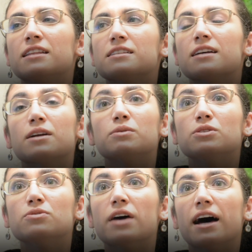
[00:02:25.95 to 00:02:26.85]
They said, how do we
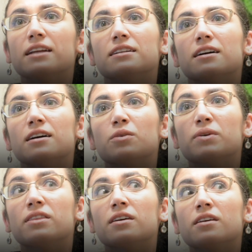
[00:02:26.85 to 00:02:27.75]
do that?
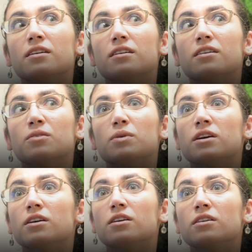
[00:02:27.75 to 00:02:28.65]
We think we
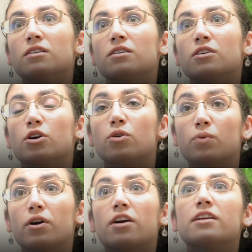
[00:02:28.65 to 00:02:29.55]
can go,
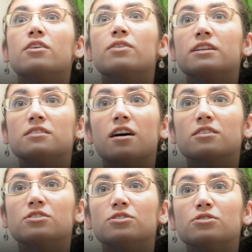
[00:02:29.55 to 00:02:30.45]
we're already going to
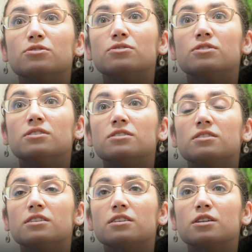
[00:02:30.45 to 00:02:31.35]
talk to
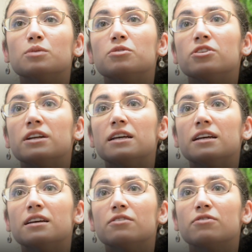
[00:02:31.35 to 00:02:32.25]
the
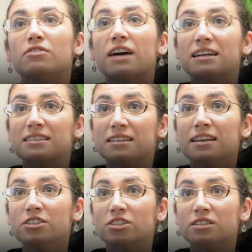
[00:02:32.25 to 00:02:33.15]
community for
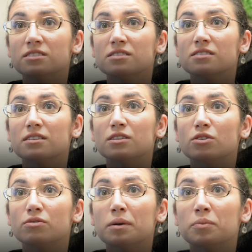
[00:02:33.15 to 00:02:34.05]
vaccinations in
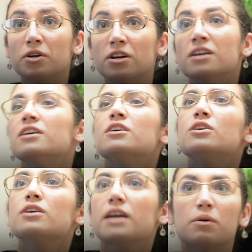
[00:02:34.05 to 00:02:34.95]

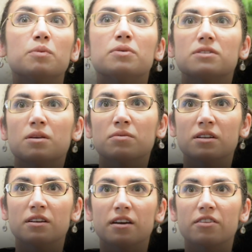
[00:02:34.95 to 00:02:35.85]
November. Can we put
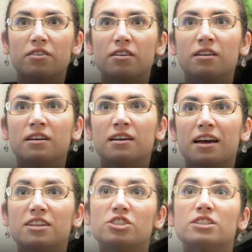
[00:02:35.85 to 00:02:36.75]
something together
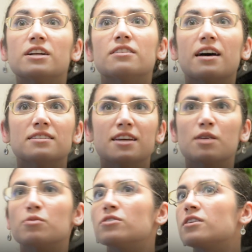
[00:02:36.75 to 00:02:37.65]
and share that
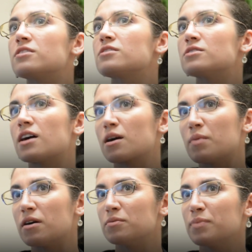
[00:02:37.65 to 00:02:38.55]
table and also talk
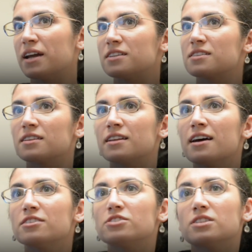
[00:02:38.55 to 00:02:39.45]
about penicillin
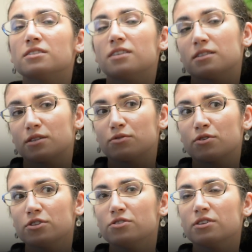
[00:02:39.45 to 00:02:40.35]
allergy? I said, of
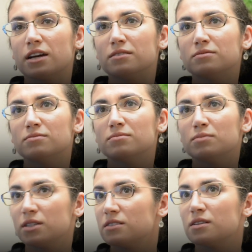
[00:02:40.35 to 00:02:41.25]
course you can.
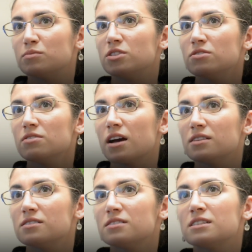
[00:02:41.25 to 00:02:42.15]
It's up to you guys.